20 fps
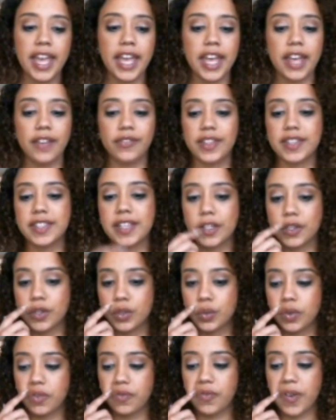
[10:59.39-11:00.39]
If this has to
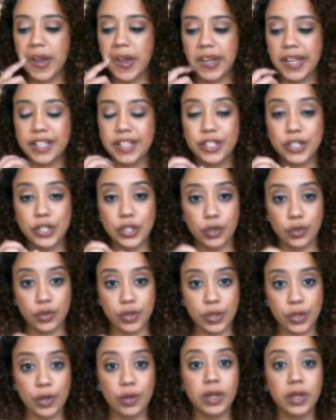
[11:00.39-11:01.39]
do with finances, you're
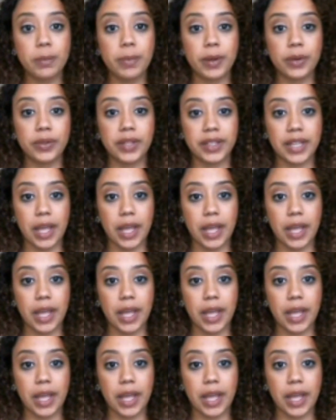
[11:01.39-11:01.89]
slowly building